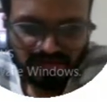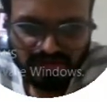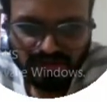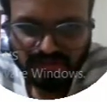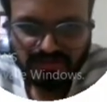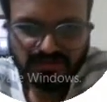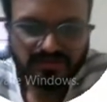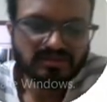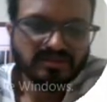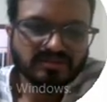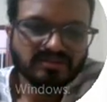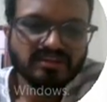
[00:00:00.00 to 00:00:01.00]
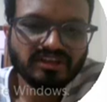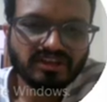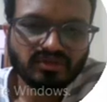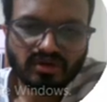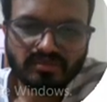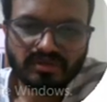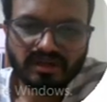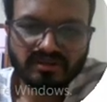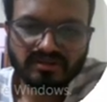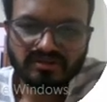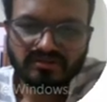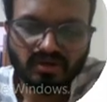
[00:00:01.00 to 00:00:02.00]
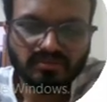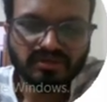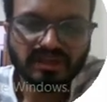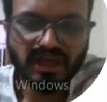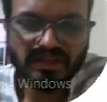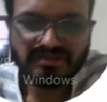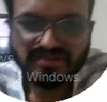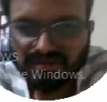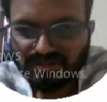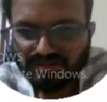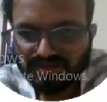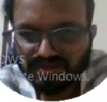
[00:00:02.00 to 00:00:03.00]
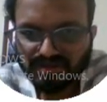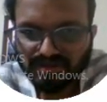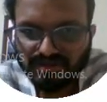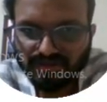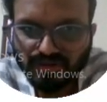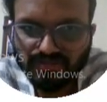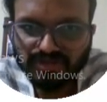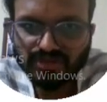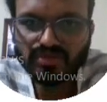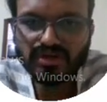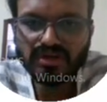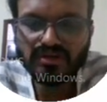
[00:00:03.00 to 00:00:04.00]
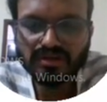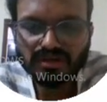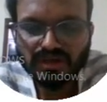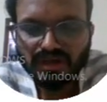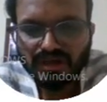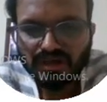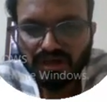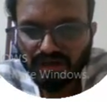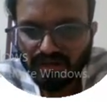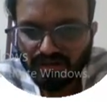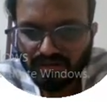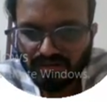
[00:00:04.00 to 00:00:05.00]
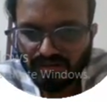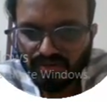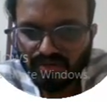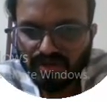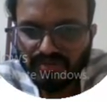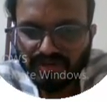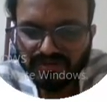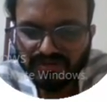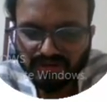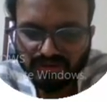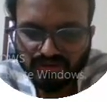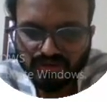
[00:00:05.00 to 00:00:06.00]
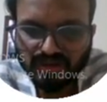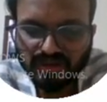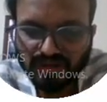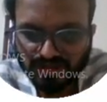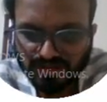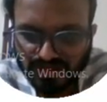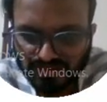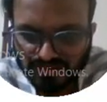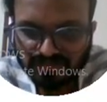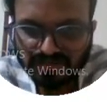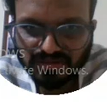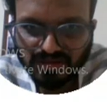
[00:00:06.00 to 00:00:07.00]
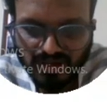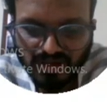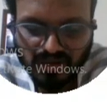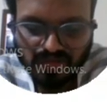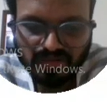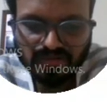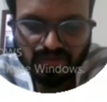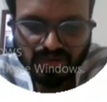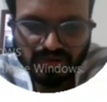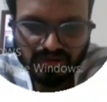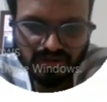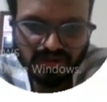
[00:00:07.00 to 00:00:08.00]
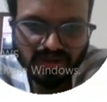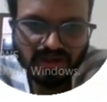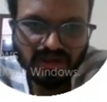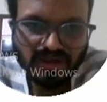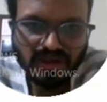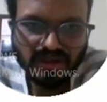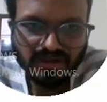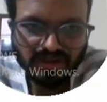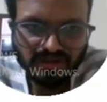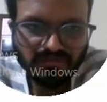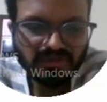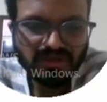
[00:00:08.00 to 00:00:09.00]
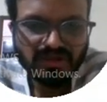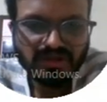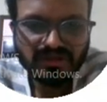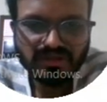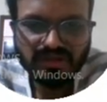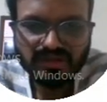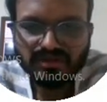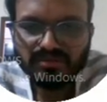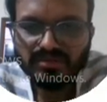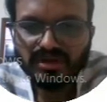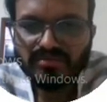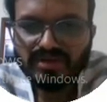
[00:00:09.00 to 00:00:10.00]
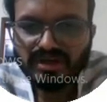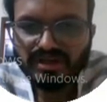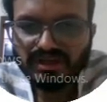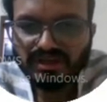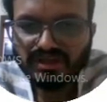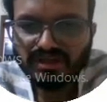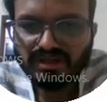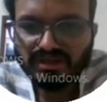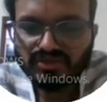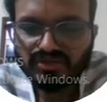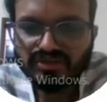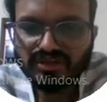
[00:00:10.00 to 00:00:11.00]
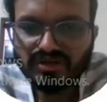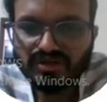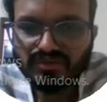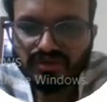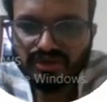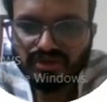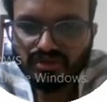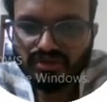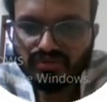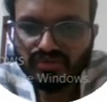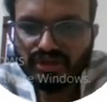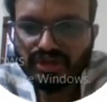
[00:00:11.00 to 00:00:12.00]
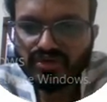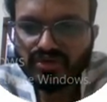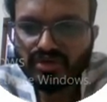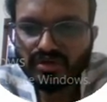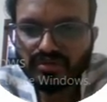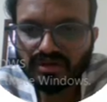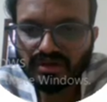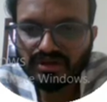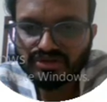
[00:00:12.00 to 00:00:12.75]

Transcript: is the new update from the last year, from the Google business, Google account, Google team. They will be updating using our video. We need to show